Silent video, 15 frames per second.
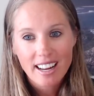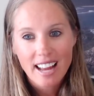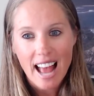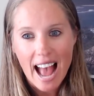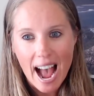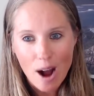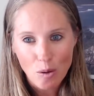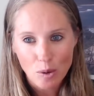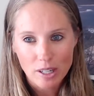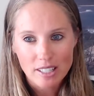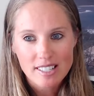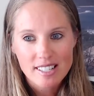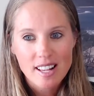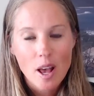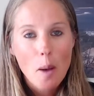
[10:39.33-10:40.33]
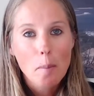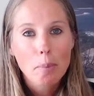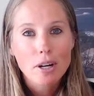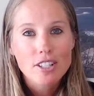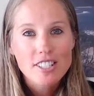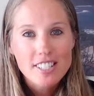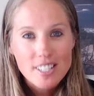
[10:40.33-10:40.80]
hours
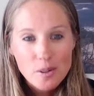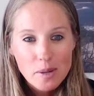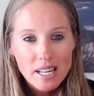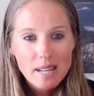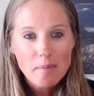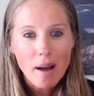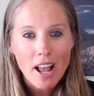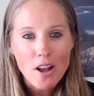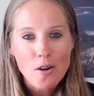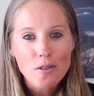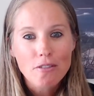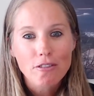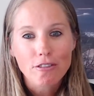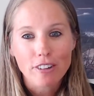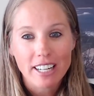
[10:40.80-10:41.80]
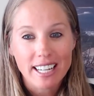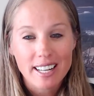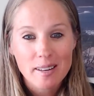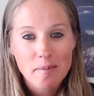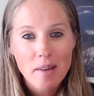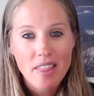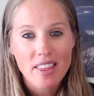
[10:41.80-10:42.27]
pursuing my own
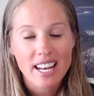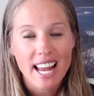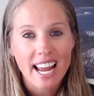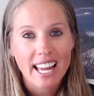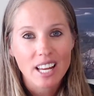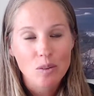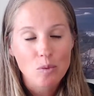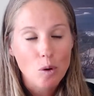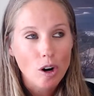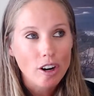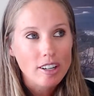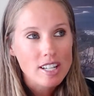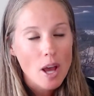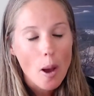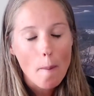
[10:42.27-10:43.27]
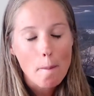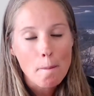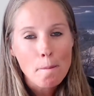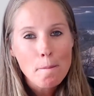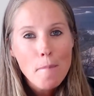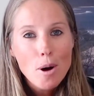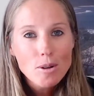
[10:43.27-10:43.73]
freedom than I had worked
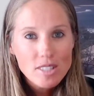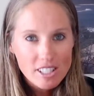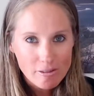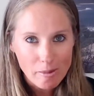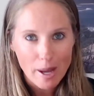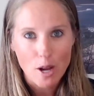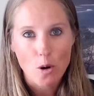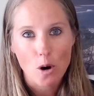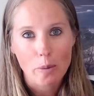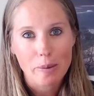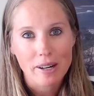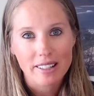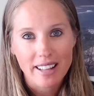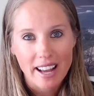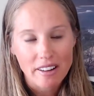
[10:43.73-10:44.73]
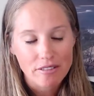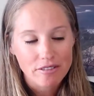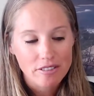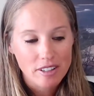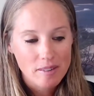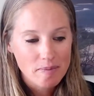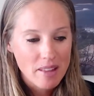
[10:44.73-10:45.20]
most of my corporate
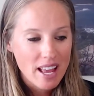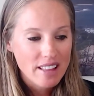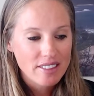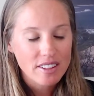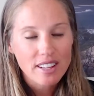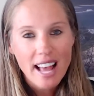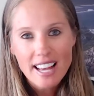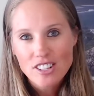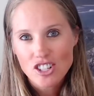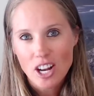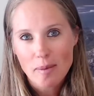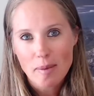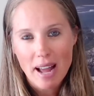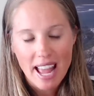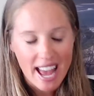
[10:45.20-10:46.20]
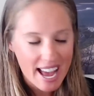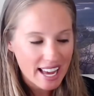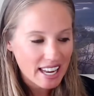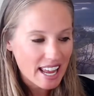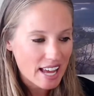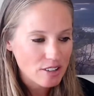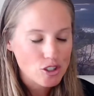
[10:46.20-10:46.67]
life. The last job I had
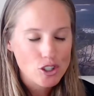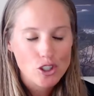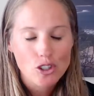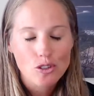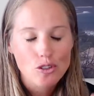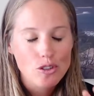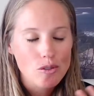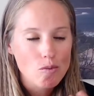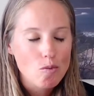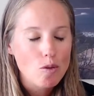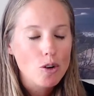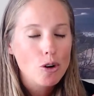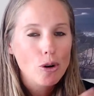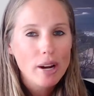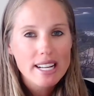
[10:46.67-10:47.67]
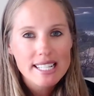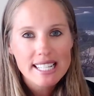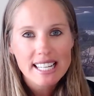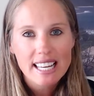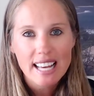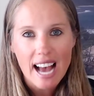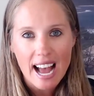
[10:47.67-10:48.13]

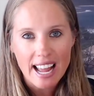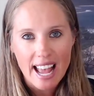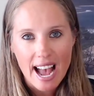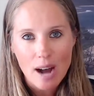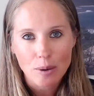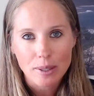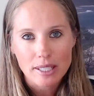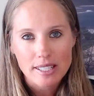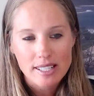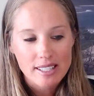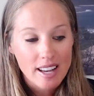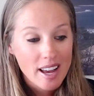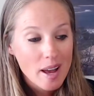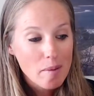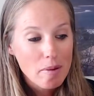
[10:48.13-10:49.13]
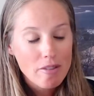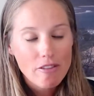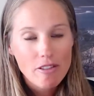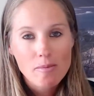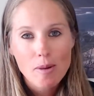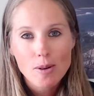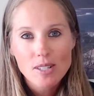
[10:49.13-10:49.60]
crazy high hours, but for
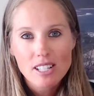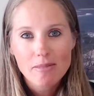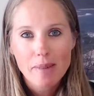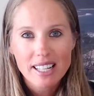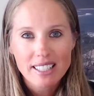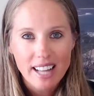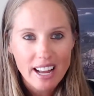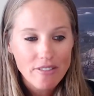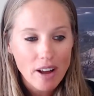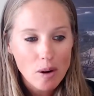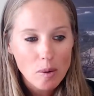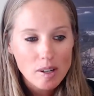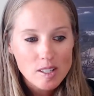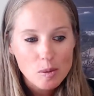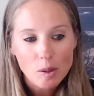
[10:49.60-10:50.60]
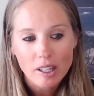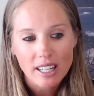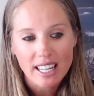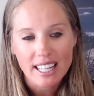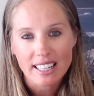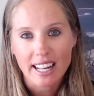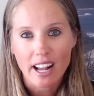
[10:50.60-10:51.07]
most of my life, I was
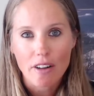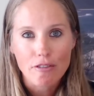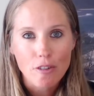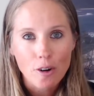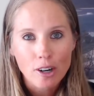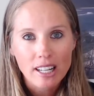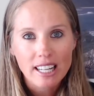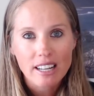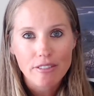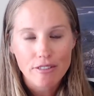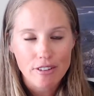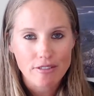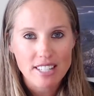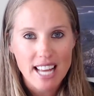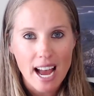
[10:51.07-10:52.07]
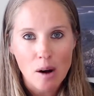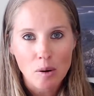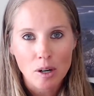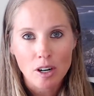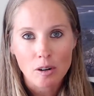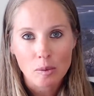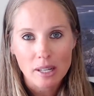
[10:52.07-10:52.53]
working like a 40 to 50
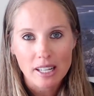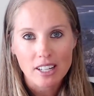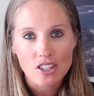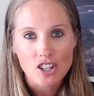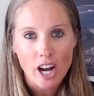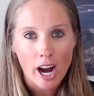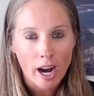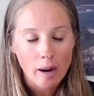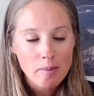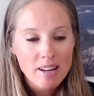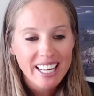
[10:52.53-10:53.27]
hour a week job.